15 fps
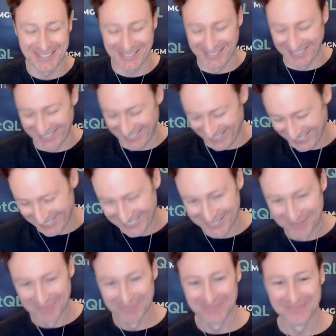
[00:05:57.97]

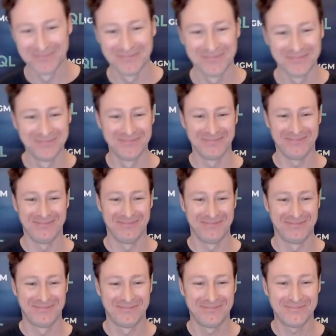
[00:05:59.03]

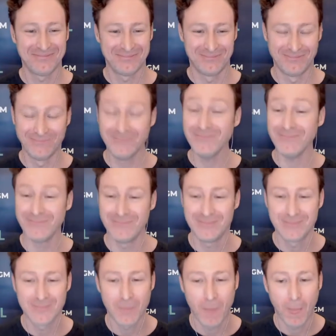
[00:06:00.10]

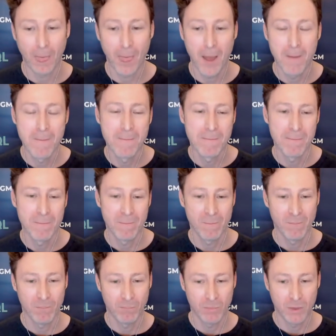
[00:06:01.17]
(silent)